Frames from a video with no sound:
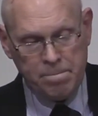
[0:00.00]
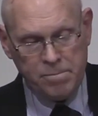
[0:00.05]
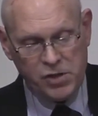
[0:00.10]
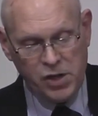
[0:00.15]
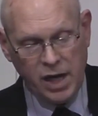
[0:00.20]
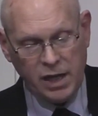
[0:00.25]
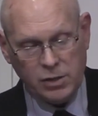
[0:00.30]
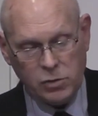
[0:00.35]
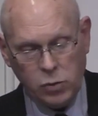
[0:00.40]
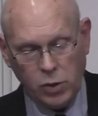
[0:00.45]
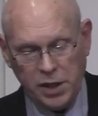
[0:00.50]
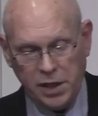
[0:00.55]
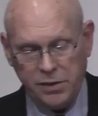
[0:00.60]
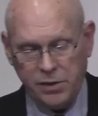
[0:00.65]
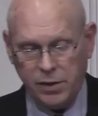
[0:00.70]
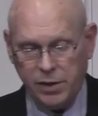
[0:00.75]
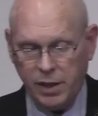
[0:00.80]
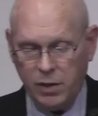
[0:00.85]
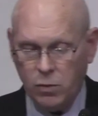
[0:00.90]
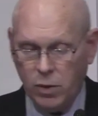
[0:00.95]
John 20,
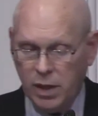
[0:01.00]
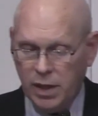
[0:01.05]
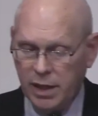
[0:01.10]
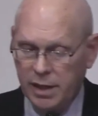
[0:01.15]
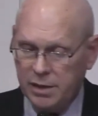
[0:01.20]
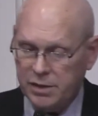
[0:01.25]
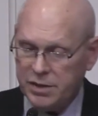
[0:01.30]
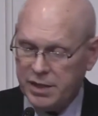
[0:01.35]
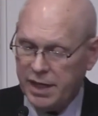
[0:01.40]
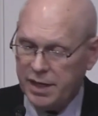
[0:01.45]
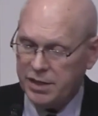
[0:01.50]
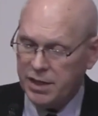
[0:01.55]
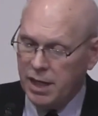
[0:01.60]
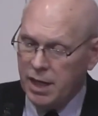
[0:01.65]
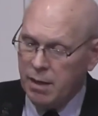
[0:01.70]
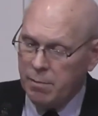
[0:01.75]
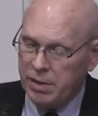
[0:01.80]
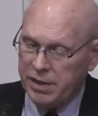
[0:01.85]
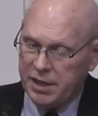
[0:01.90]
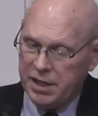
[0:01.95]
31 says,
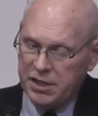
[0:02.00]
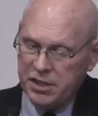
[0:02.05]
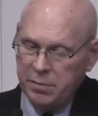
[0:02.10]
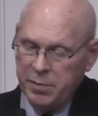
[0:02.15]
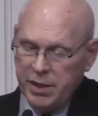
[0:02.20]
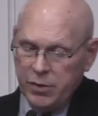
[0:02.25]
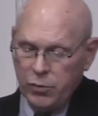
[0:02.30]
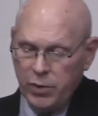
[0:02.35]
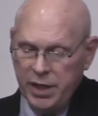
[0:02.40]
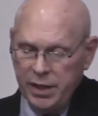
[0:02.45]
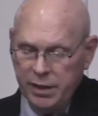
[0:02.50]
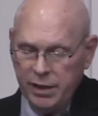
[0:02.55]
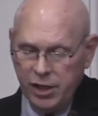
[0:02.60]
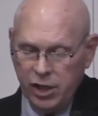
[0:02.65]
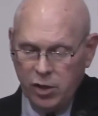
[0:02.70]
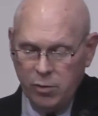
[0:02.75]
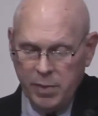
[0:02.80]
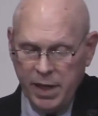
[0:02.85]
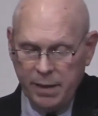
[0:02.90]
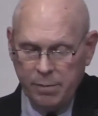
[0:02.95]
But these have been written that
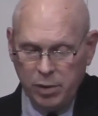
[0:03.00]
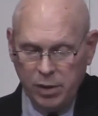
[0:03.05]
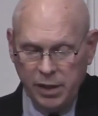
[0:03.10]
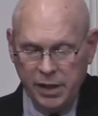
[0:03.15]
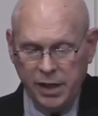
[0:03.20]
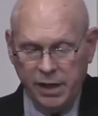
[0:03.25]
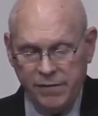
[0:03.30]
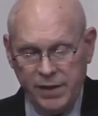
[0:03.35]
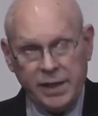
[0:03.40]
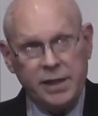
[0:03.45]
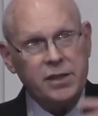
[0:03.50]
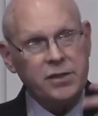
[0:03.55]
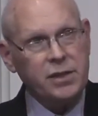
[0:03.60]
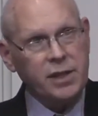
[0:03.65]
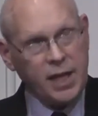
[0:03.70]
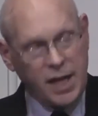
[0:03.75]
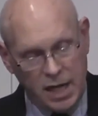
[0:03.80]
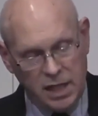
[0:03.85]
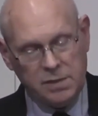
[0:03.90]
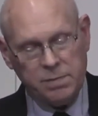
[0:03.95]
you may believe, that is, the
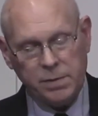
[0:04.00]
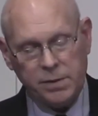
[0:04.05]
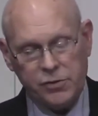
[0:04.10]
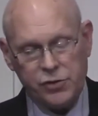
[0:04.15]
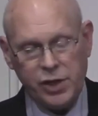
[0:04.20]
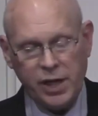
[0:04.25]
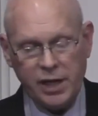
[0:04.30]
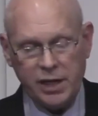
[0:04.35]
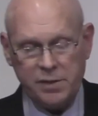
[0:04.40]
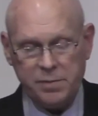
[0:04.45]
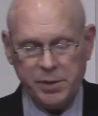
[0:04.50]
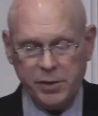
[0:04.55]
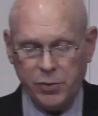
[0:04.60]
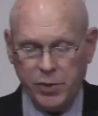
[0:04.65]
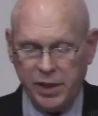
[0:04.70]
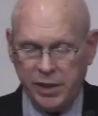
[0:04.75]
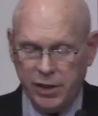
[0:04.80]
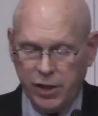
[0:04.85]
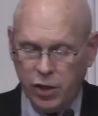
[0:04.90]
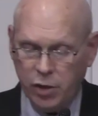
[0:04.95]
Gospel of John has been
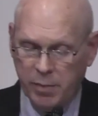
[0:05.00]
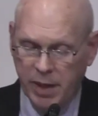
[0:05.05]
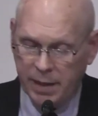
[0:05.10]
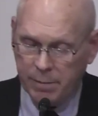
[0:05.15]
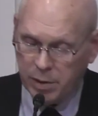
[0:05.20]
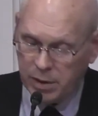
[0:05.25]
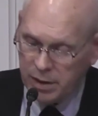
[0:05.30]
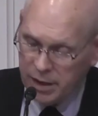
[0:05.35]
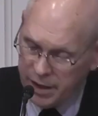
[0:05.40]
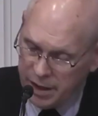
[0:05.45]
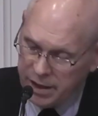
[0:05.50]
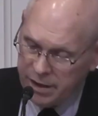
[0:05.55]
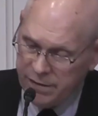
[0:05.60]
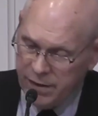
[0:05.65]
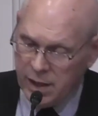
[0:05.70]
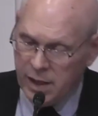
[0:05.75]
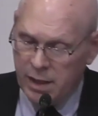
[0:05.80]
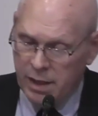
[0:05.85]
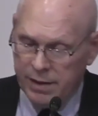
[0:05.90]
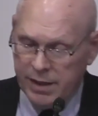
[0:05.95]
written, that you may
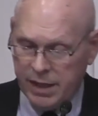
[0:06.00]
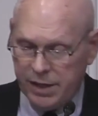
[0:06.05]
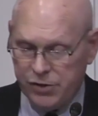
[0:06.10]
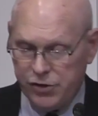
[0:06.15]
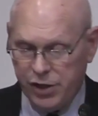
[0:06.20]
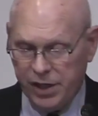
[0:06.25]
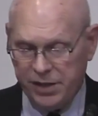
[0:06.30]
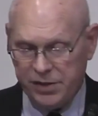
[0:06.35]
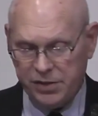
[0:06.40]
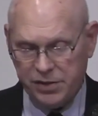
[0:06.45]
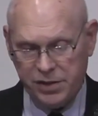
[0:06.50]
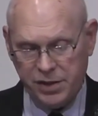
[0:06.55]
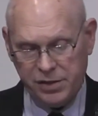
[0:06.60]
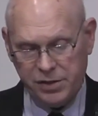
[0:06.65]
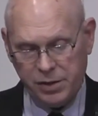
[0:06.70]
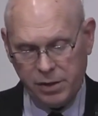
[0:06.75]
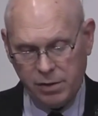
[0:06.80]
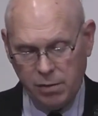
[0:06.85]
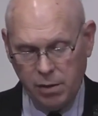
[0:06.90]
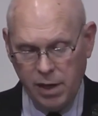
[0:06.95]
believe that Jesus is
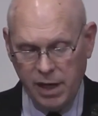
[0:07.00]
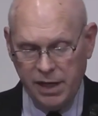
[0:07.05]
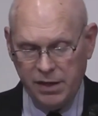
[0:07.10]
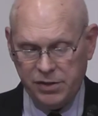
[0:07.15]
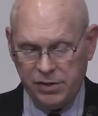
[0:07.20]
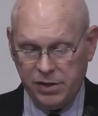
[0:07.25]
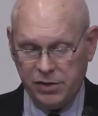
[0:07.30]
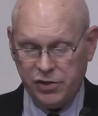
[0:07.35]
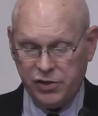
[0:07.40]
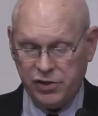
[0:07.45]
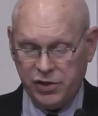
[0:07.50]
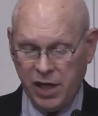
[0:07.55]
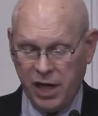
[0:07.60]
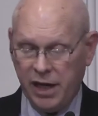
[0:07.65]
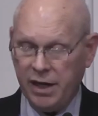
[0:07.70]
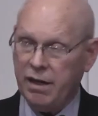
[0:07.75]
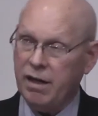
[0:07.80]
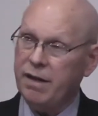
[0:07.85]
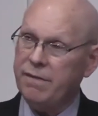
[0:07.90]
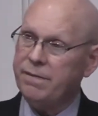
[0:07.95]
the Christ, the
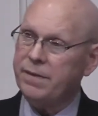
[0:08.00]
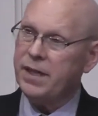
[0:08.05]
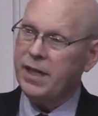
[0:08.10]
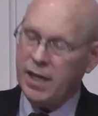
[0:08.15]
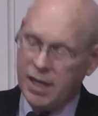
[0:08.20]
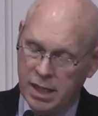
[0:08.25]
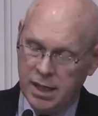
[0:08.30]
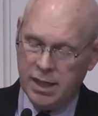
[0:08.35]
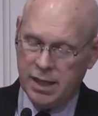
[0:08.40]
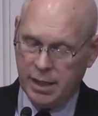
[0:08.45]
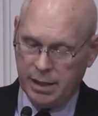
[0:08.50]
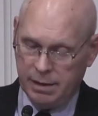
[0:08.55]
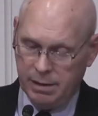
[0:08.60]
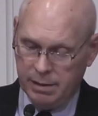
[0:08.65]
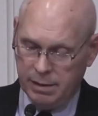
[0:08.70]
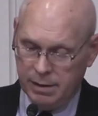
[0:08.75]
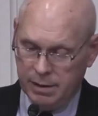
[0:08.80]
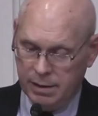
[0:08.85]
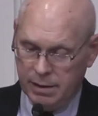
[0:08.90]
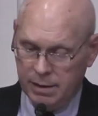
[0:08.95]
Son of God,
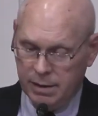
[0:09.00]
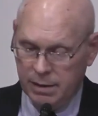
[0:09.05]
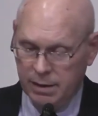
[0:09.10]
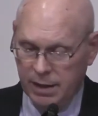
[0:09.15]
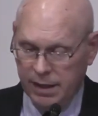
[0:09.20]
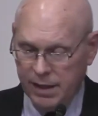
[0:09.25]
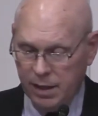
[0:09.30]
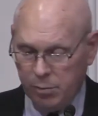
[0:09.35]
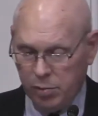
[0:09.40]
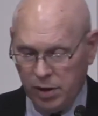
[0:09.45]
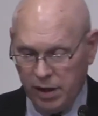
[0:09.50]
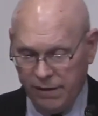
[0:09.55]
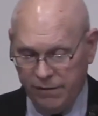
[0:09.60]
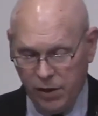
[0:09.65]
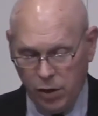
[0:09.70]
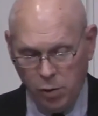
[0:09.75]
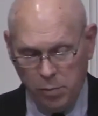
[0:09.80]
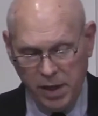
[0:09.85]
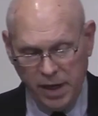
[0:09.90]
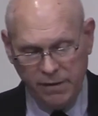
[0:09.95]
and that
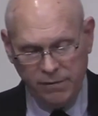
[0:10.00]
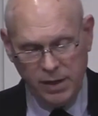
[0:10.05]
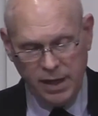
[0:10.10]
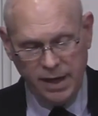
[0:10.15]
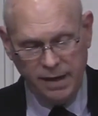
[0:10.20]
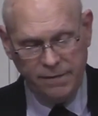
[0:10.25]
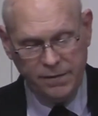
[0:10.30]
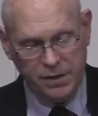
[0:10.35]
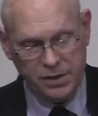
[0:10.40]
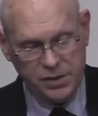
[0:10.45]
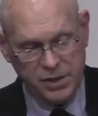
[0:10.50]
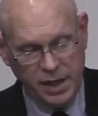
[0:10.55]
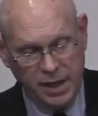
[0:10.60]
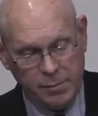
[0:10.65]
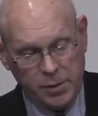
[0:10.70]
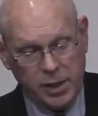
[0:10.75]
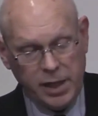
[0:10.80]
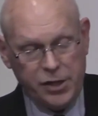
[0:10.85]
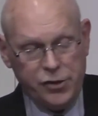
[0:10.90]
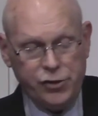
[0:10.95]
believing you may have life in his name.
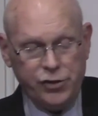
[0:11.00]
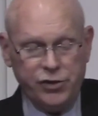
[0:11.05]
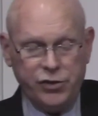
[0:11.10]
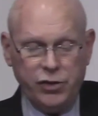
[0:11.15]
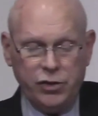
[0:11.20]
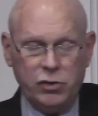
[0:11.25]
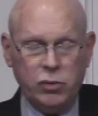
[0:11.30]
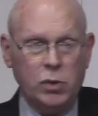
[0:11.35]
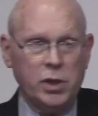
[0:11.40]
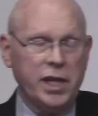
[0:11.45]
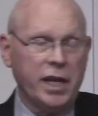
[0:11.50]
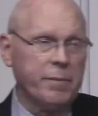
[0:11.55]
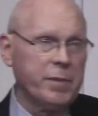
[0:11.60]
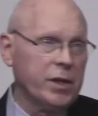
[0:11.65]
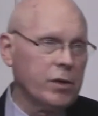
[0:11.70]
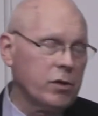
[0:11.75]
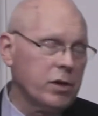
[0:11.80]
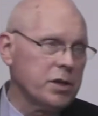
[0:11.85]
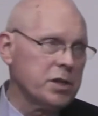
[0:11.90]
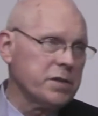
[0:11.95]
Galatians 2.20, I've
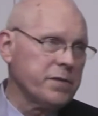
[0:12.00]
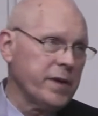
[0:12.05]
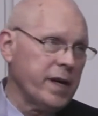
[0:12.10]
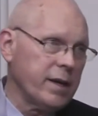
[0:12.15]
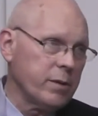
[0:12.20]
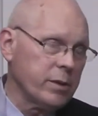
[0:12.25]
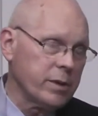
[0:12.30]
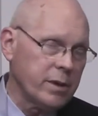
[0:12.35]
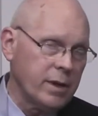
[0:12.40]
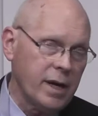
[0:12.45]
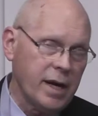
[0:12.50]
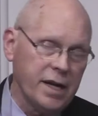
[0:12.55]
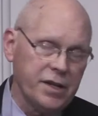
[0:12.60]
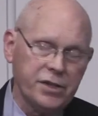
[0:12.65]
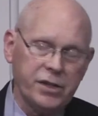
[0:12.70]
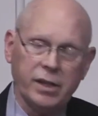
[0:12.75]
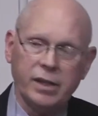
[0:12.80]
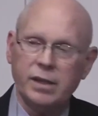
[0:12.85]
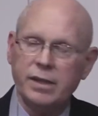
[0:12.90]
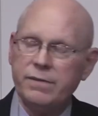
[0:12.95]
been crucified with
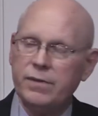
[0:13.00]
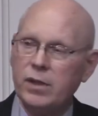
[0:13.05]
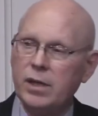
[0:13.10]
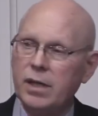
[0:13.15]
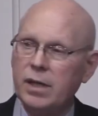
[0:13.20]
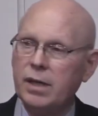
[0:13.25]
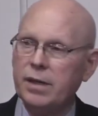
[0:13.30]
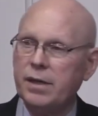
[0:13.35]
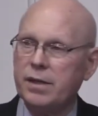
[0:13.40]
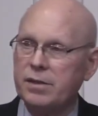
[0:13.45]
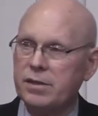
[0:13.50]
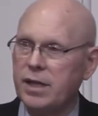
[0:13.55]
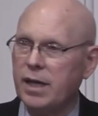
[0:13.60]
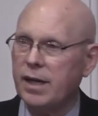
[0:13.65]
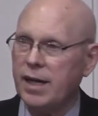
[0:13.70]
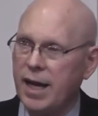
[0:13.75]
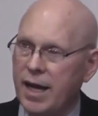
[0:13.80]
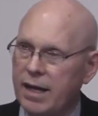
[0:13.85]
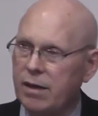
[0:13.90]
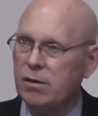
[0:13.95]
Christ, you'll live on. It's
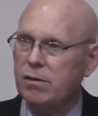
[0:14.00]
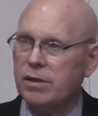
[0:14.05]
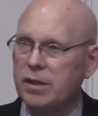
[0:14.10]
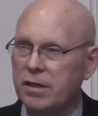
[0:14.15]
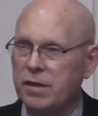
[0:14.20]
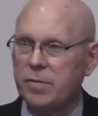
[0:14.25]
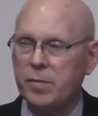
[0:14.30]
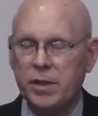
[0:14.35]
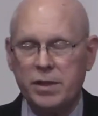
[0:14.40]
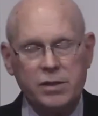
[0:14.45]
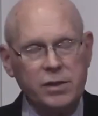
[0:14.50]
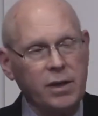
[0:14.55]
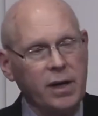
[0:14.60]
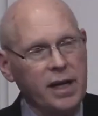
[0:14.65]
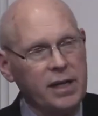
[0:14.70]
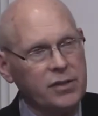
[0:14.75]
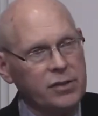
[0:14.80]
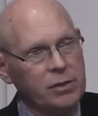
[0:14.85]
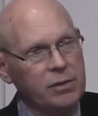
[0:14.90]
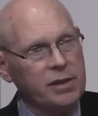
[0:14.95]
not I who live, but it's
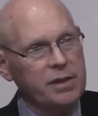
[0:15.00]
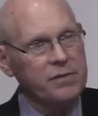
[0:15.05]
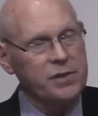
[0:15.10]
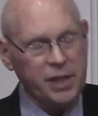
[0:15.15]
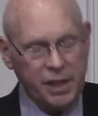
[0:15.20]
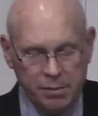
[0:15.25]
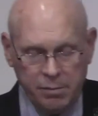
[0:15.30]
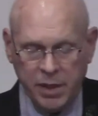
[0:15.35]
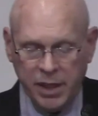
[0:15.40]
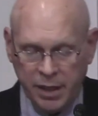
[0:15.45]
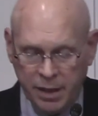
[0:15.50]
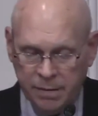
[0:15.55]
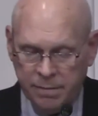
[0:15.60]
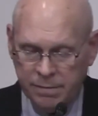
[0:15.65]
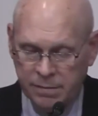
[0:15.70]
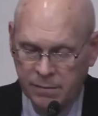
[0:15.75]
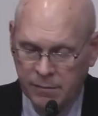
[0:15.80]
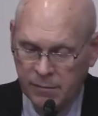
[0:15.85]
Christ who lives in me.